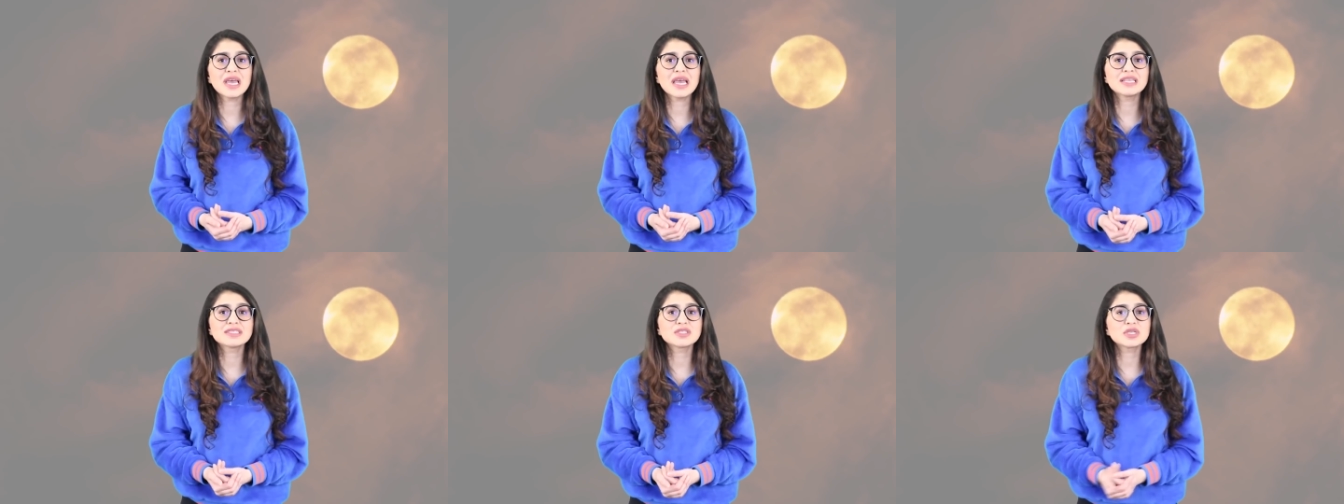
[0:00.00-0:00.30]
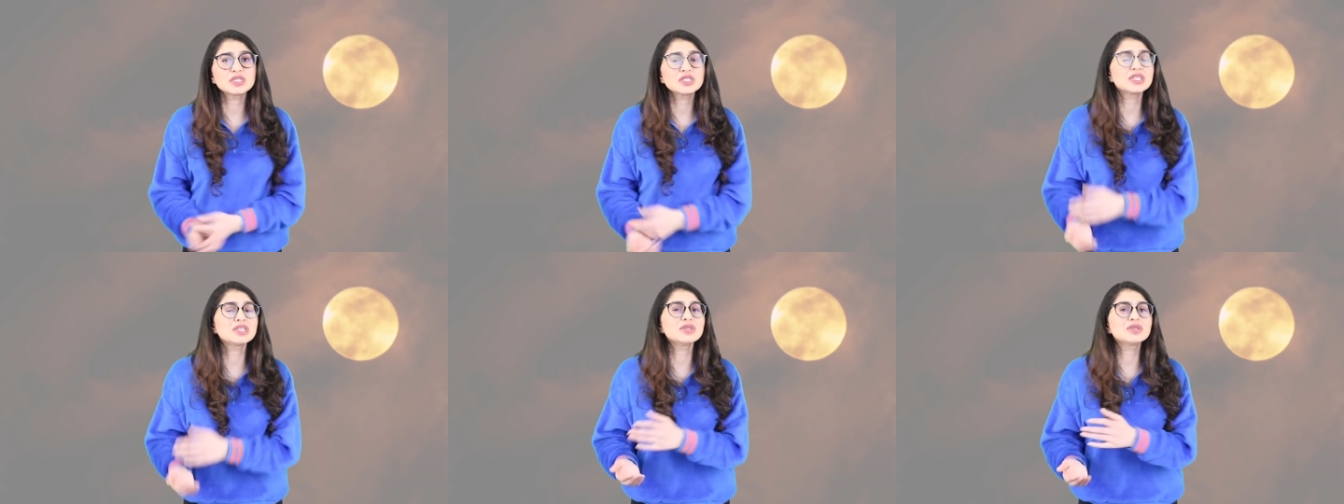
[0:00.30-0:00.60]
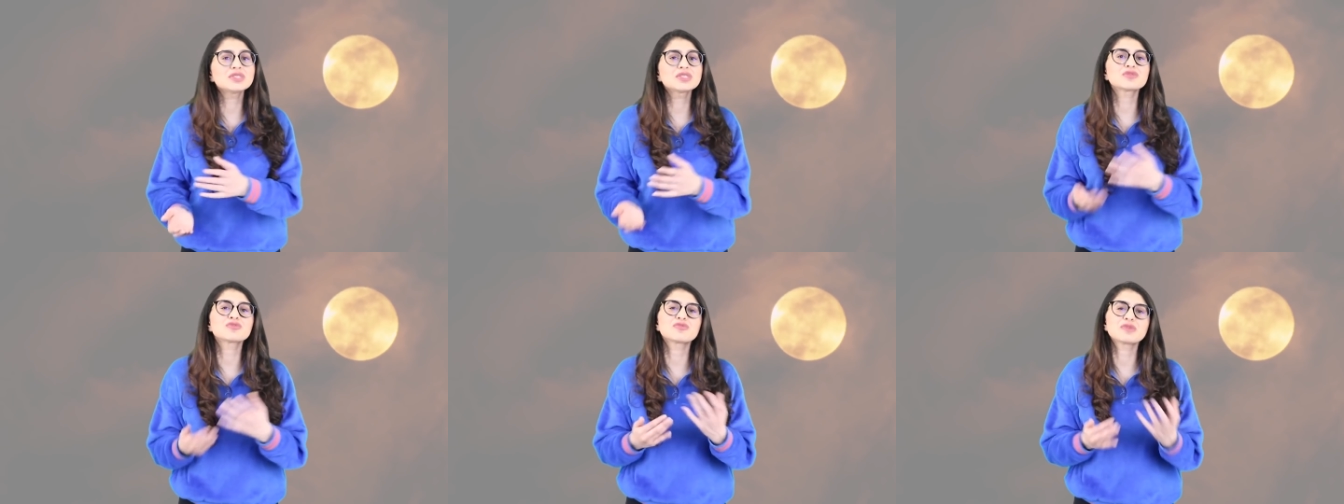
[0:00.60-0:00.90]
and so she
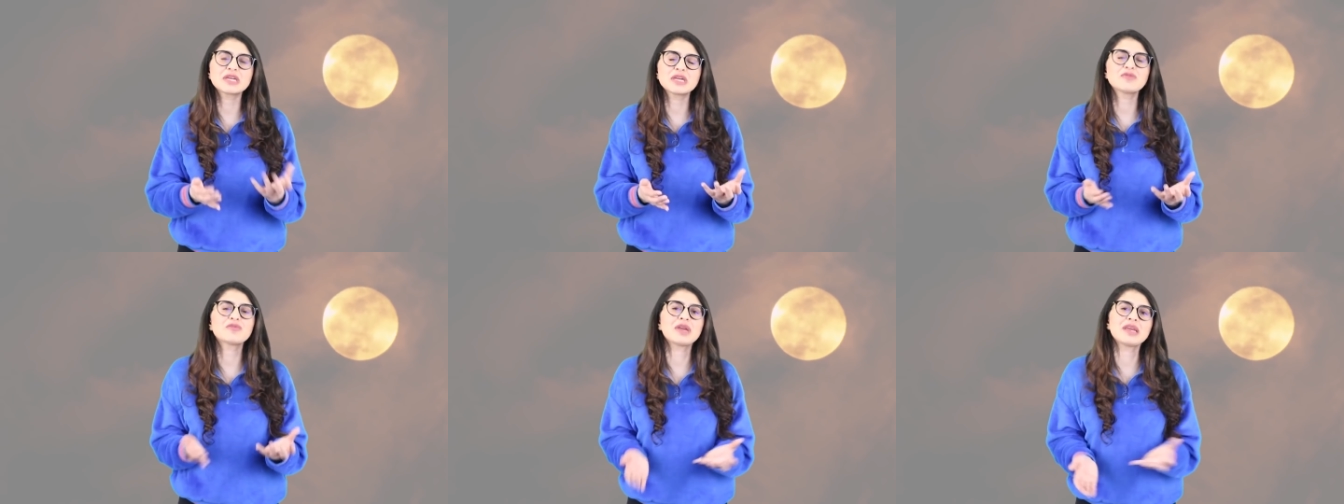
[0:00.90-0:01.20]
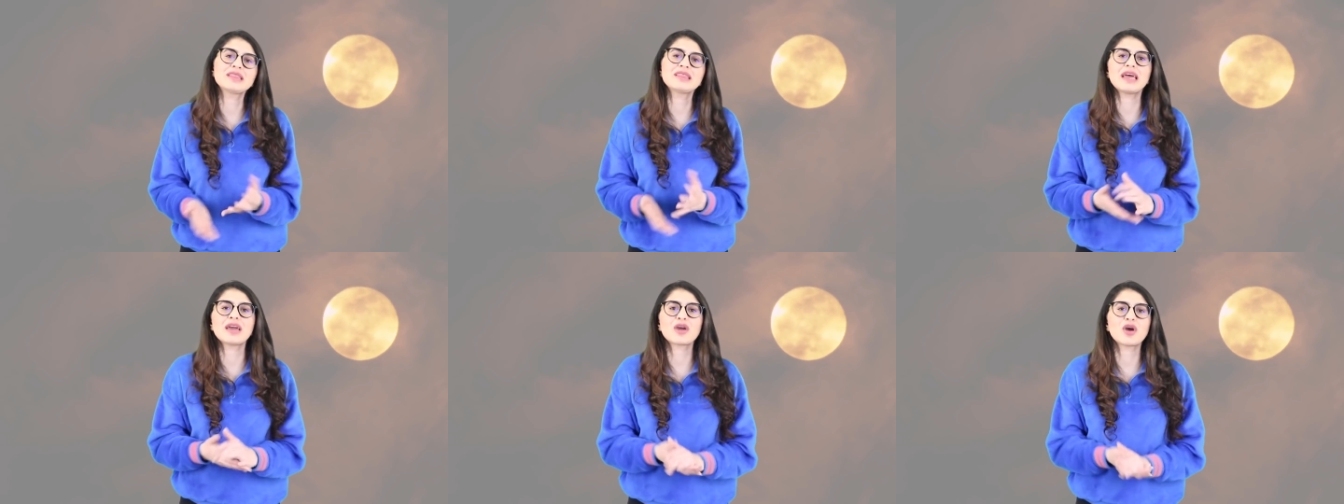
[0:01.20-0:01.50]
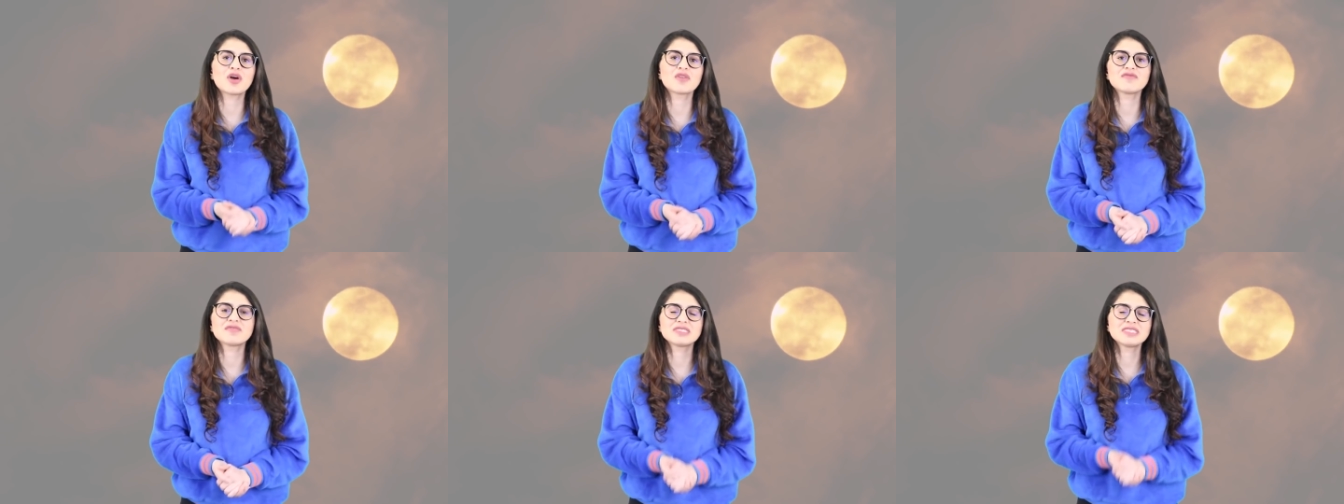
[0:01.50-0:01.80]
used to reread their
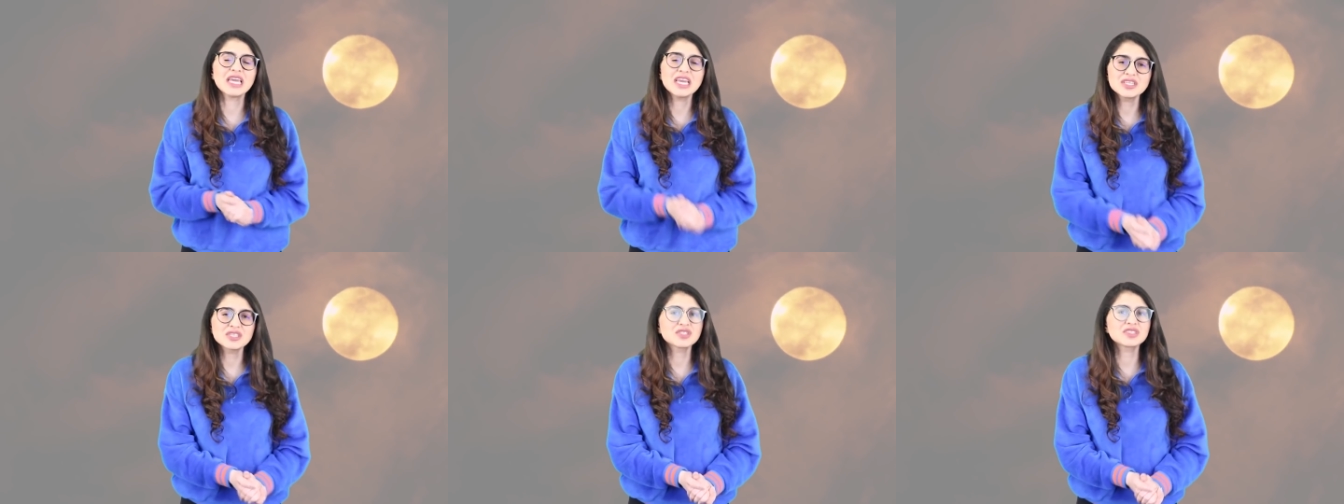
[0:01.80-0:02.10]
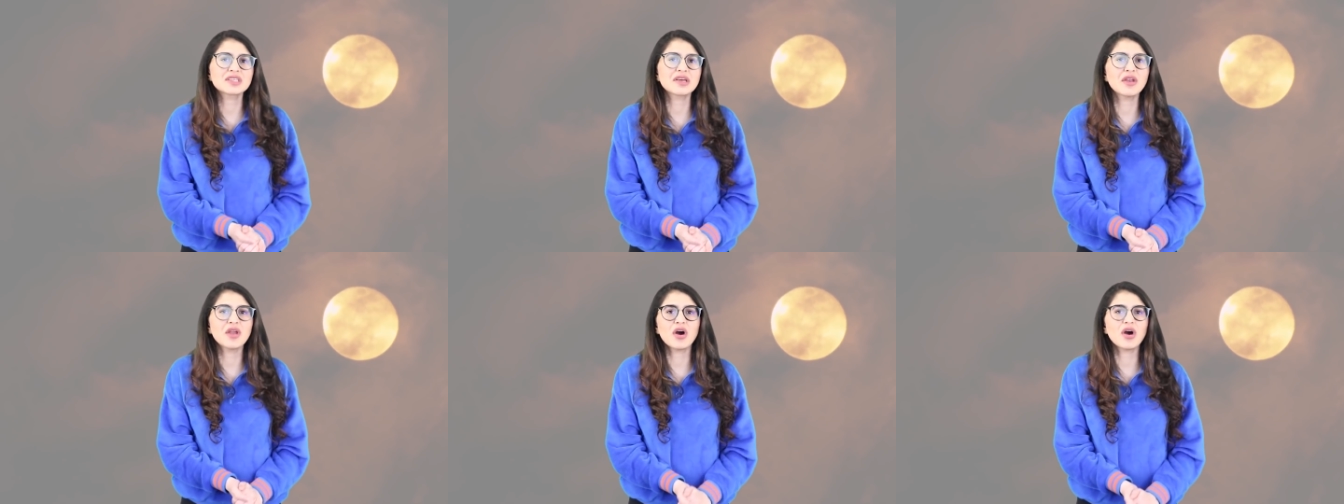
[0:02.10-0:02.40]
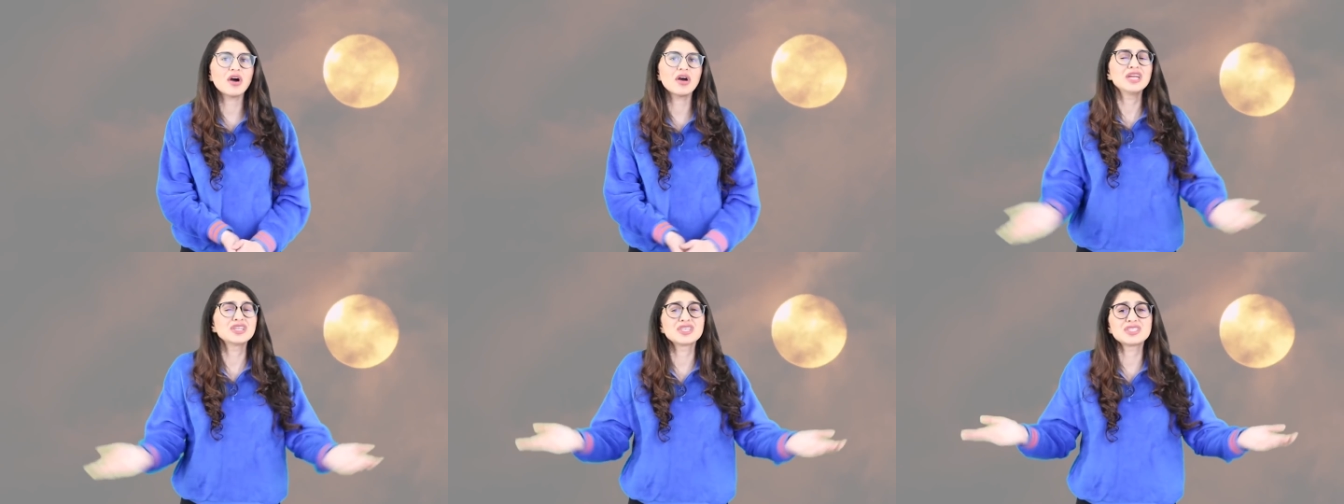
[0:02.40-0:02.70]
conversations a
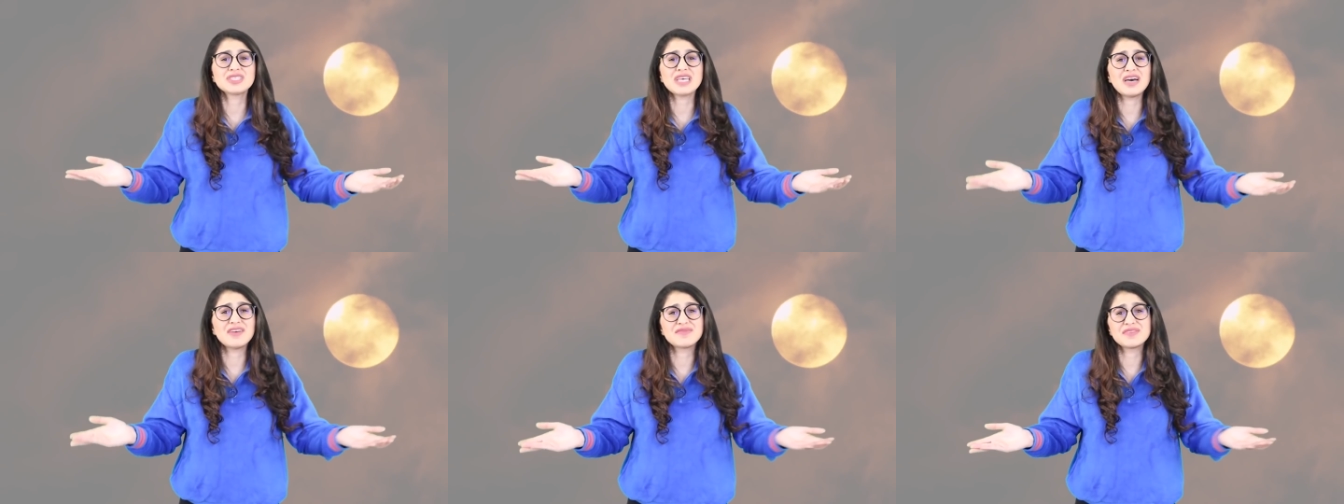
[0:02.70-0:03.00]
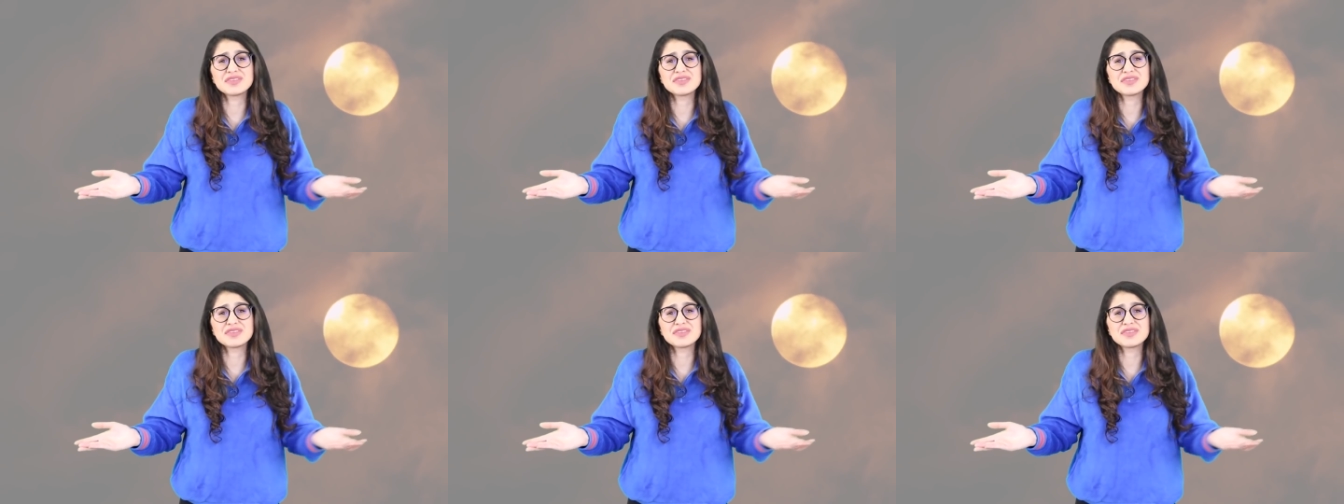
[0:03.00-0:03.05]
lot just out